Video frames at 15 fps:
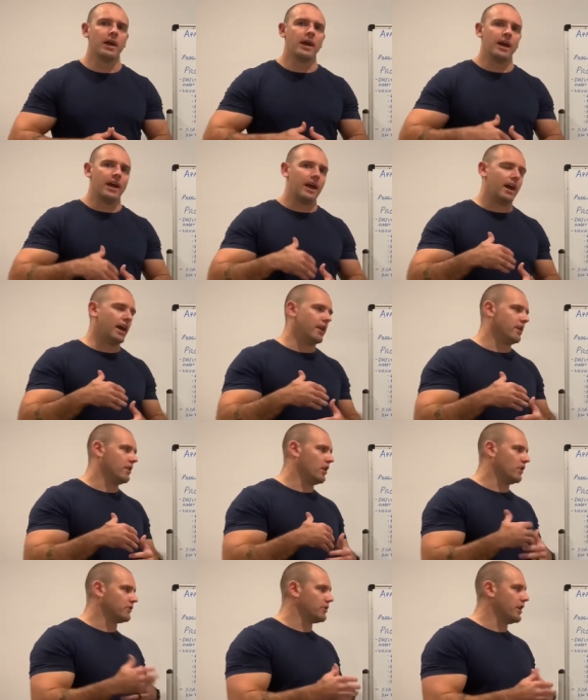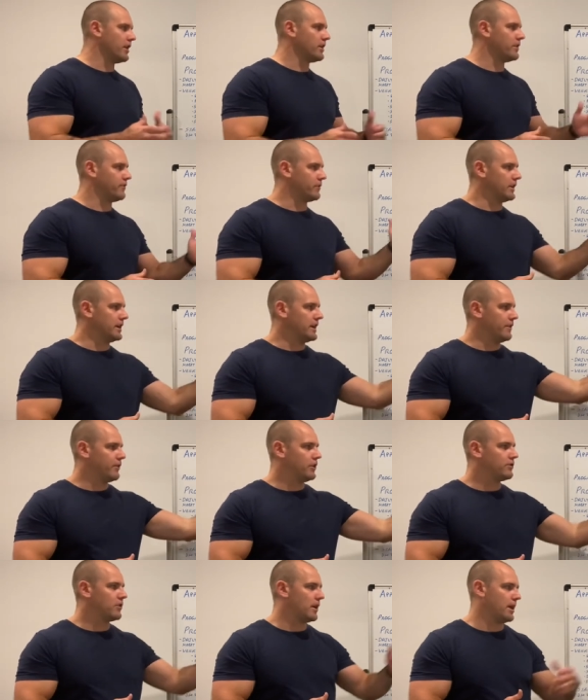And alternatively, if
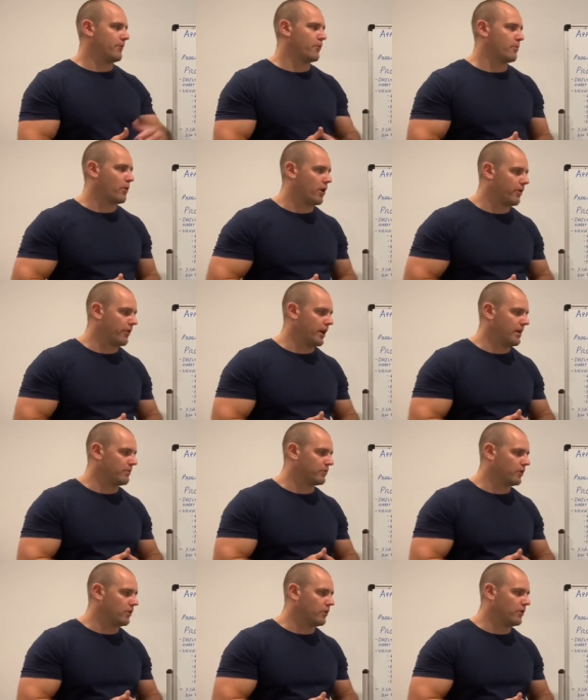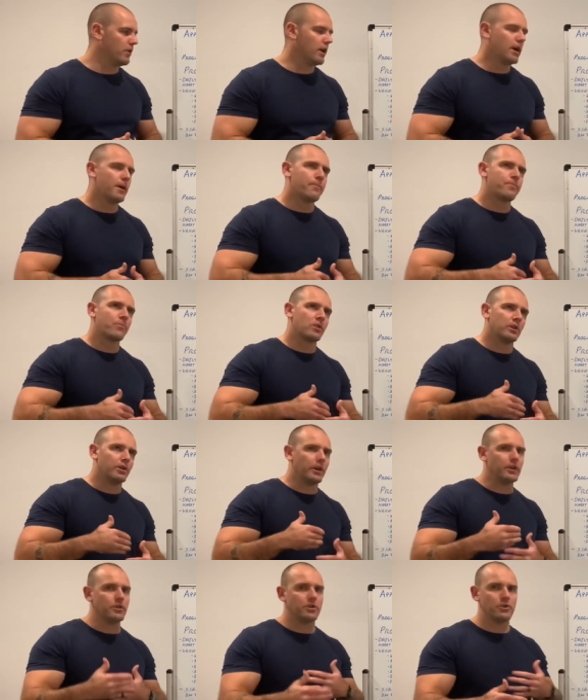you sign up for program two, you
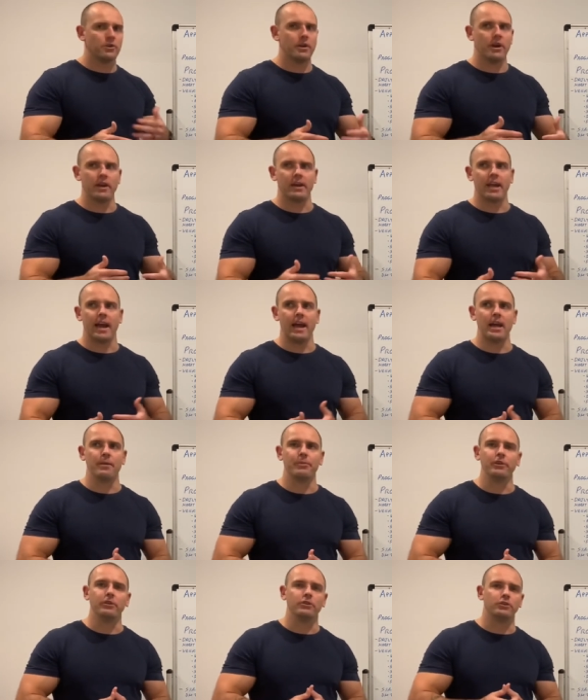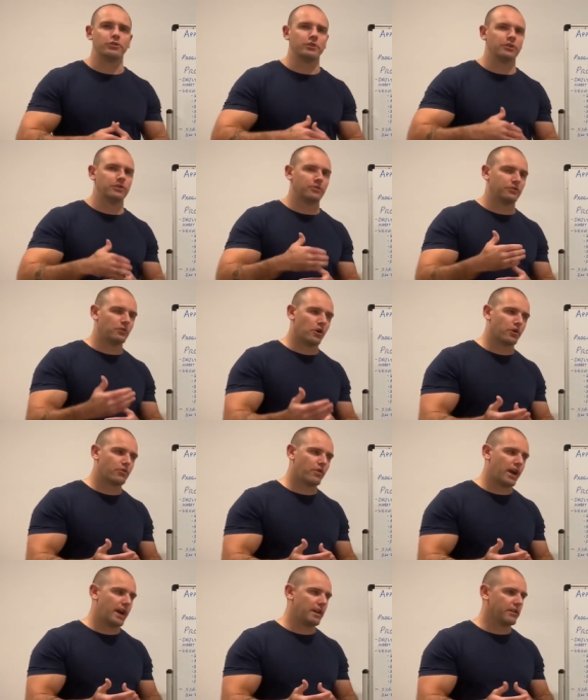know, and you're doing okay, but your nutrition's not
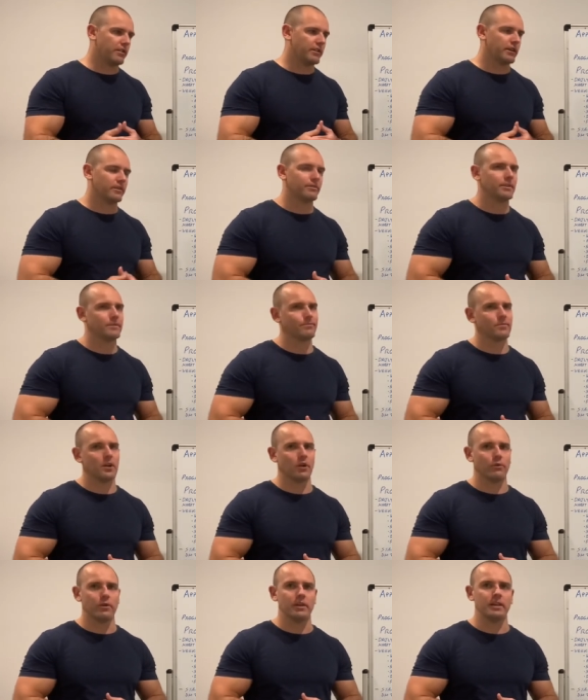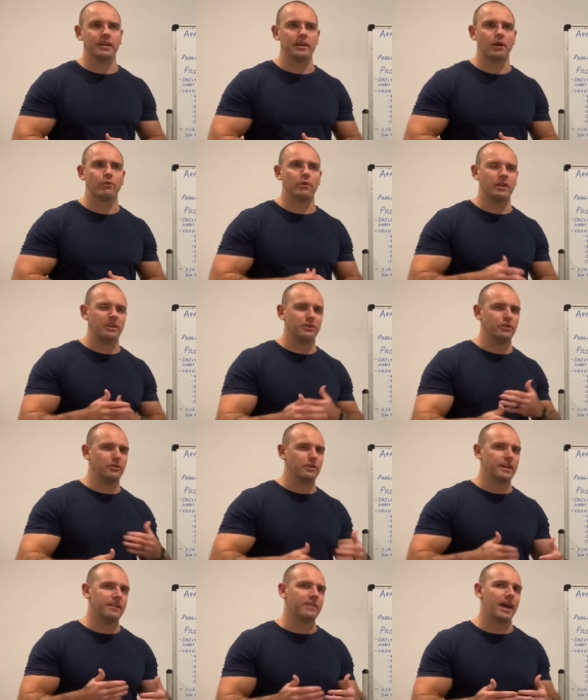great, and you think, I really, I really do
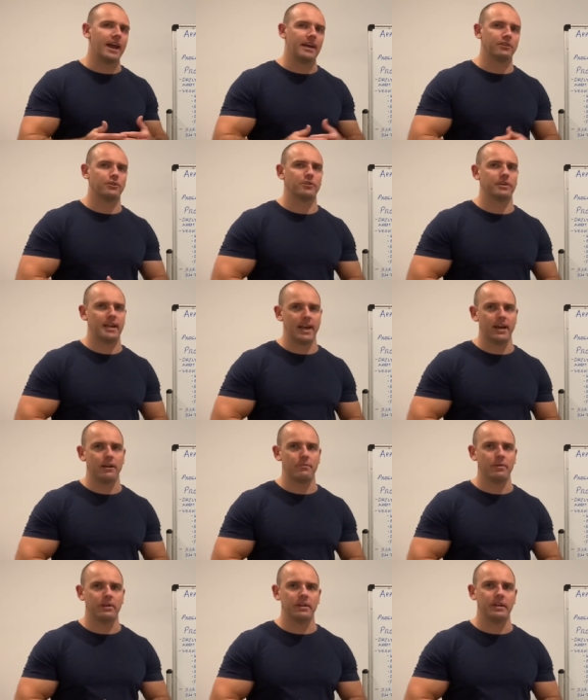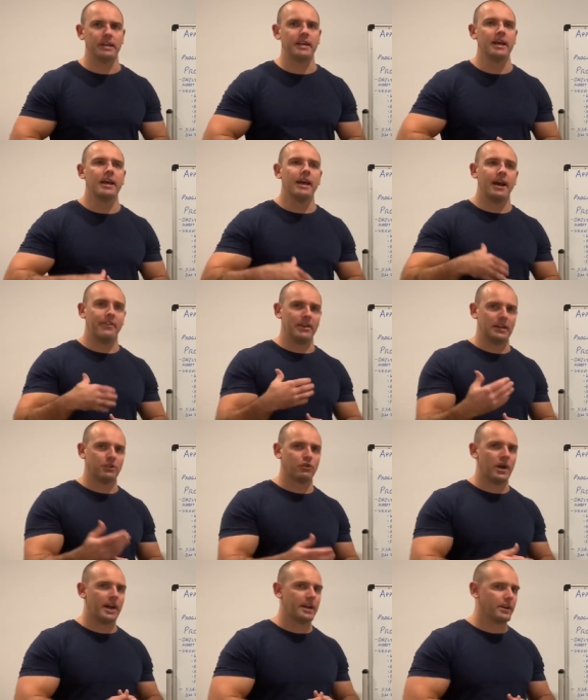need that extra accountability and that
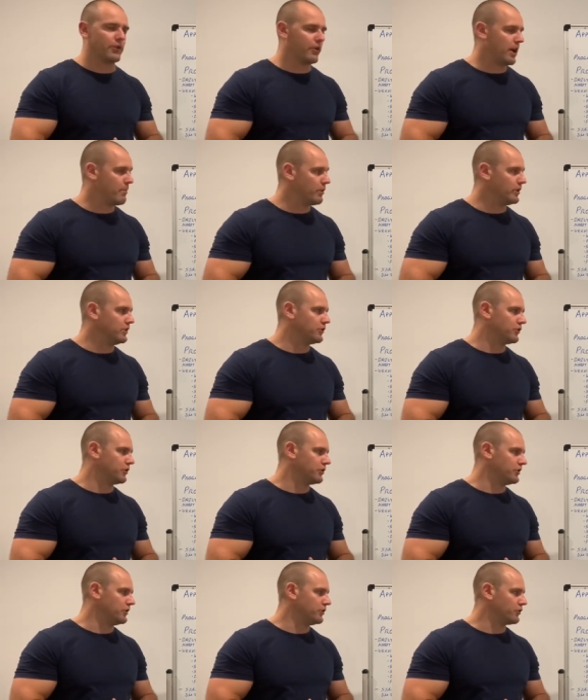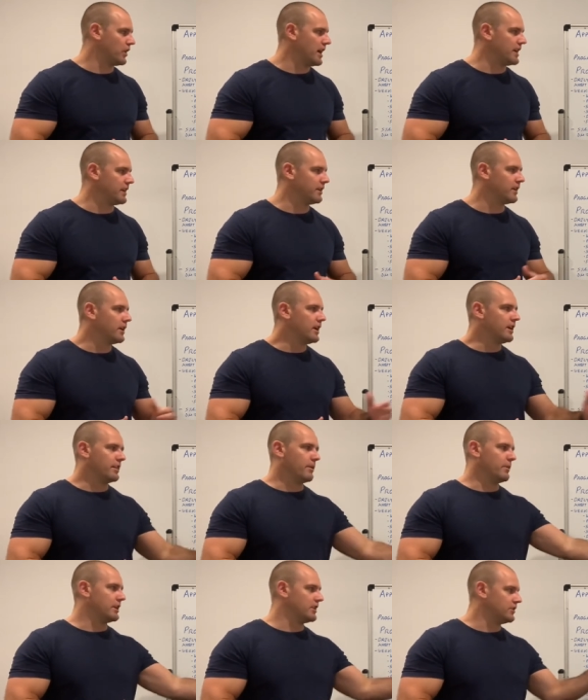tracking around my nutrition and training,
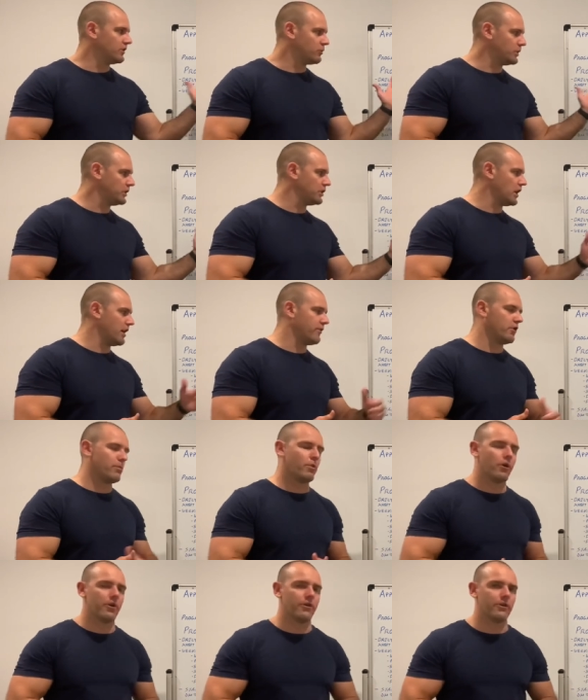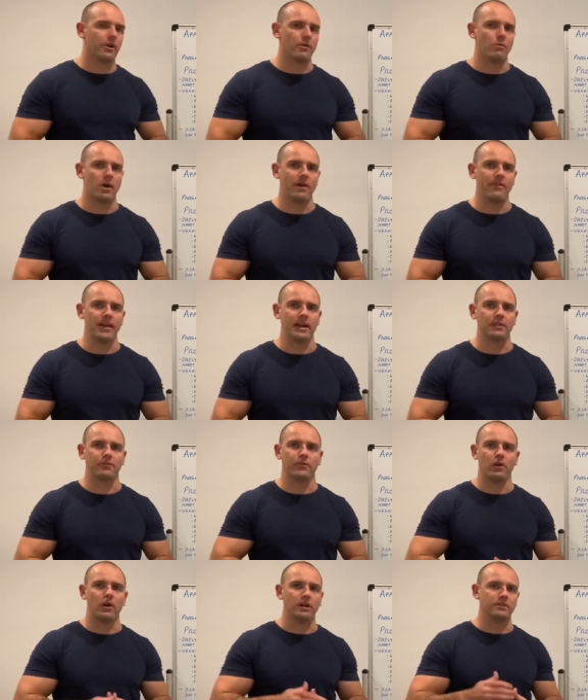then we can just switch over to program one. That's
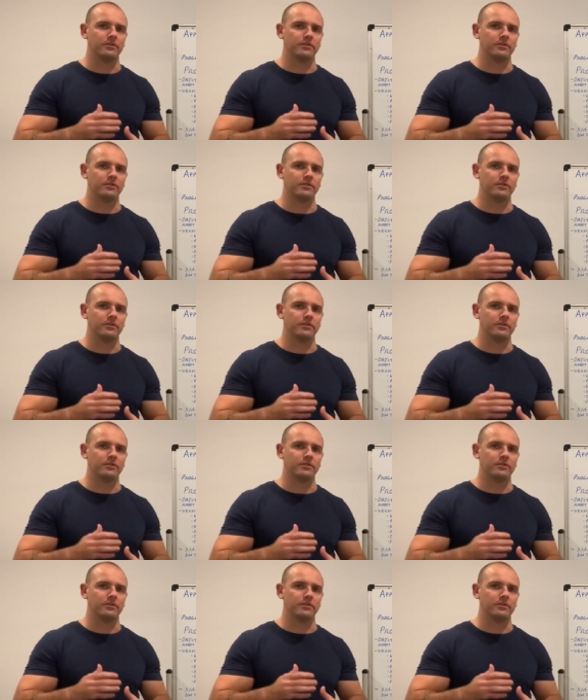fine.